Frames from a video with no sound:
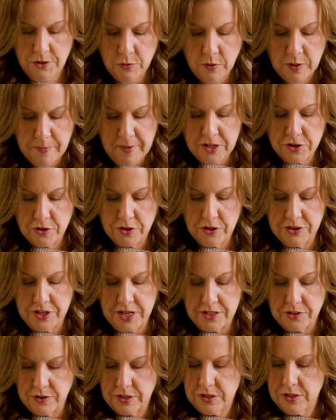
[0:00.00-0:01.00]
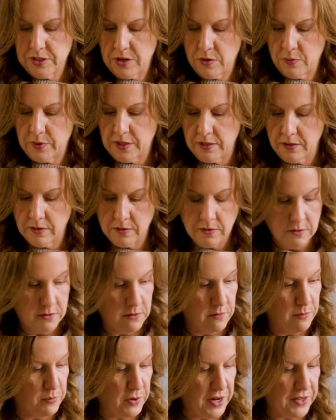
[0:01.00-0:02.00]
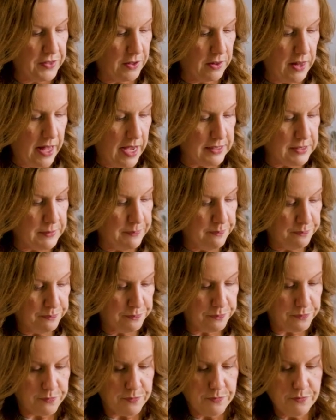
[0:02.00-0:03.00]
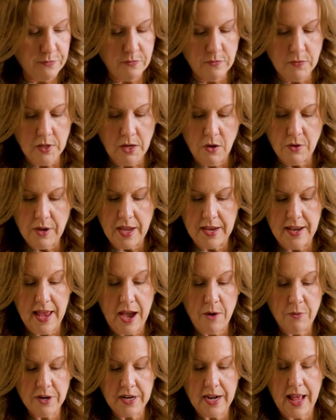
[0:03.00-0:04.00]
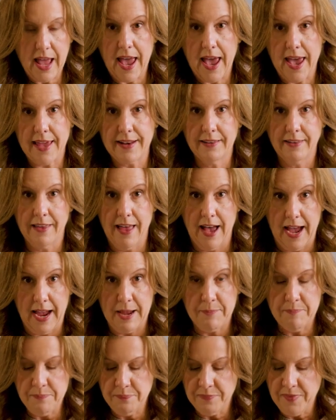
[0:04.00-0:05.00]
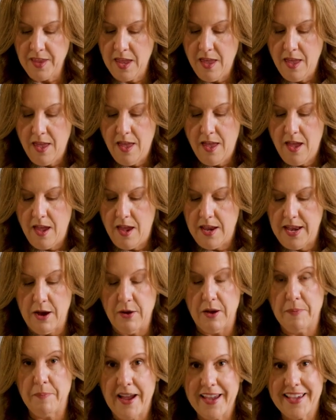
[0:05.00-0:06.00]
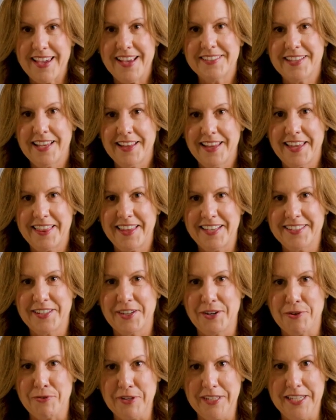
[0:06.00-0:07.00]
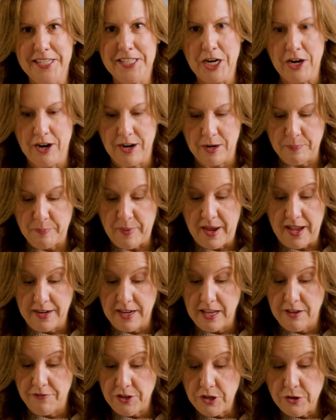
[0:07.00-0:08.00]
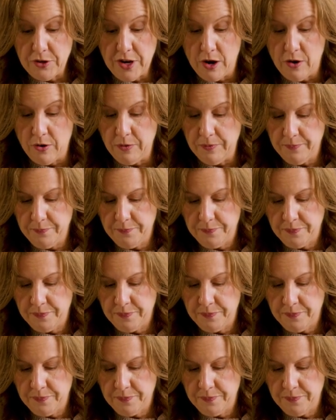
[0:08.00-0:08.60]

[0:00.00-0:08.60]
do wanna make sure you're gentle because you don't wanna break the glass. Okay, now we're gonna add lime. Now in my case, I like things that are really tart, but if you don't